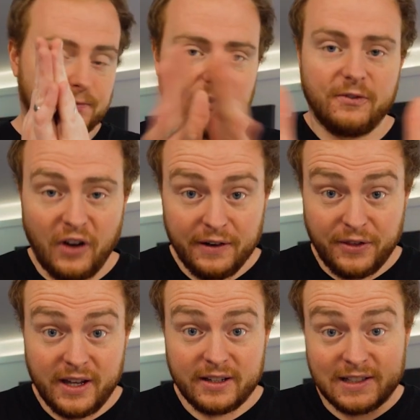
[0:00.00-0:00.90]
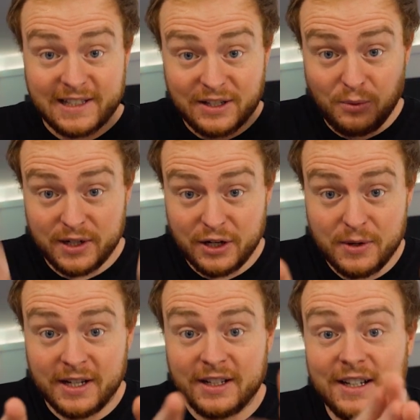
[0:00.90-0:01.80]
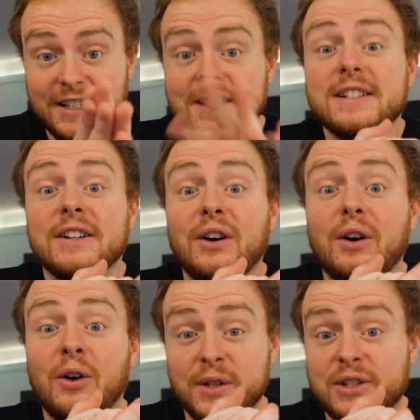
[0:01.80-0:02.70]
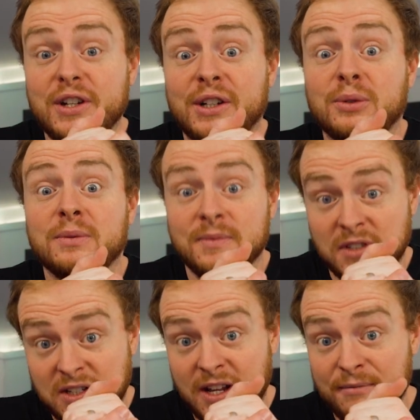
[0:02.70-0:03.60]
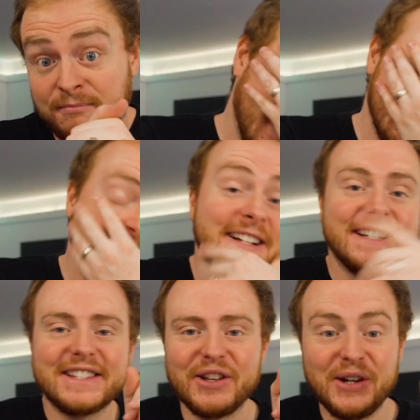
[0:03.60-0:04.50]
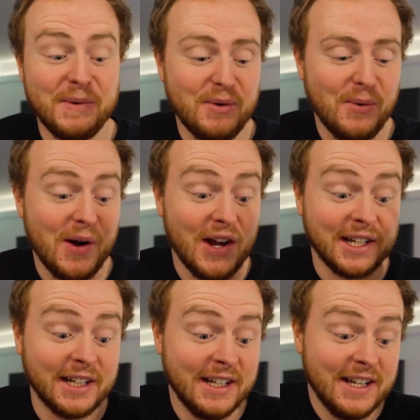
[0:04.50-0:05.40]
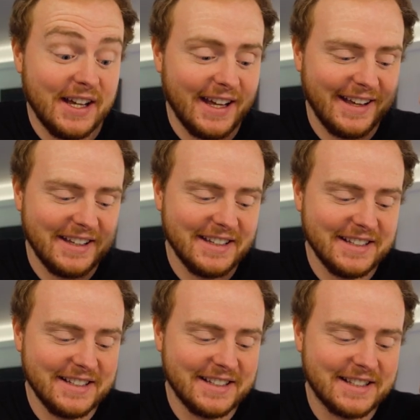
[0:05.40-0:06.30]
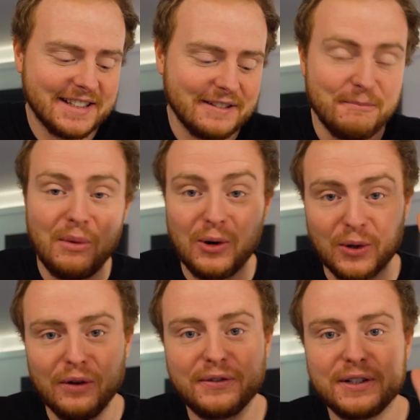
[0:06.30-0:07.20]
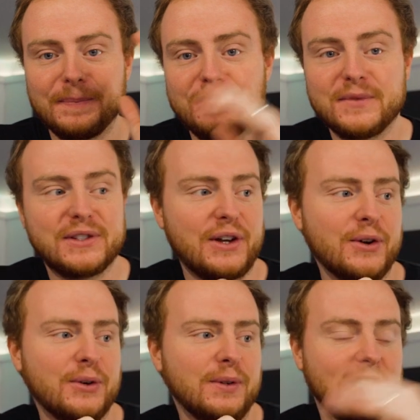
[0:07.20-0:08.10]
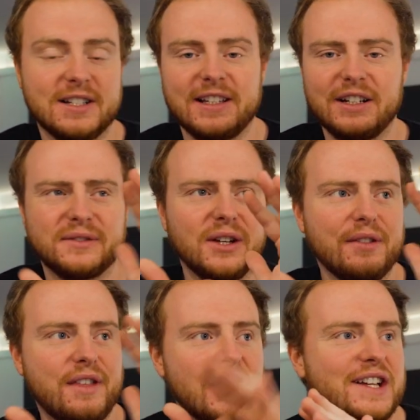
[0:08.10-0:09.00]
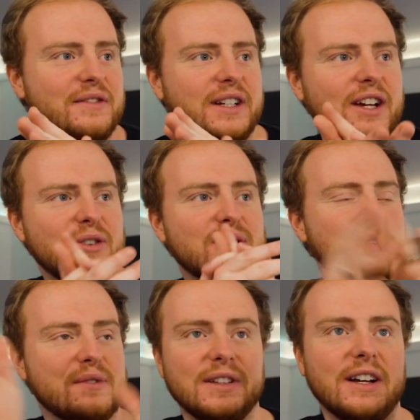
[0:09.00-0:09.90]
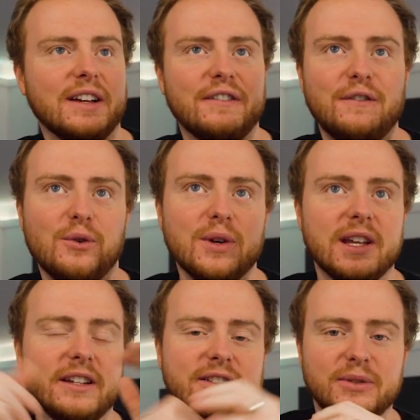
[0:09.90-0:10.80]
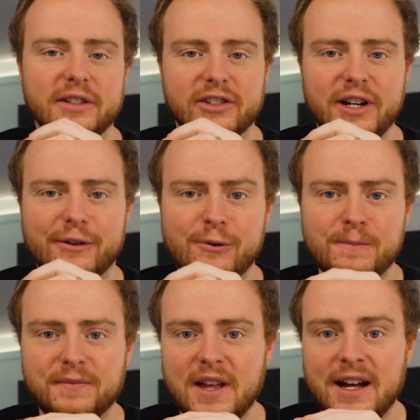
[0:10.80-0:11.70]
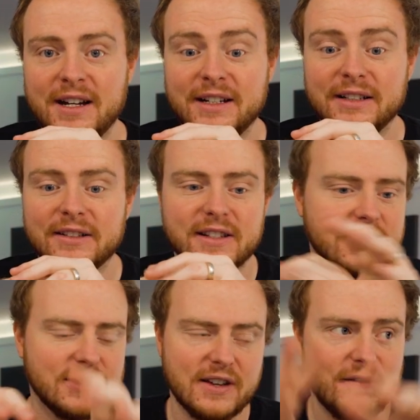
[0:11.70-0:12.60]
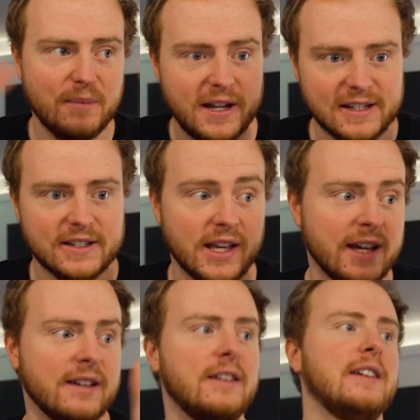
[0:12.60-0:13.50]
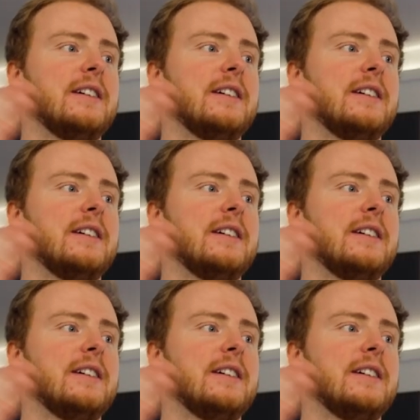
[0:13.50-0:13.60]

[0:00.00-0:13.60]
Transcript: 5 things we're doing on this channel this year. So number 1 is more often. So like I said, I've done 30 videos over like 4 years on this channel, and it's because I've made a set,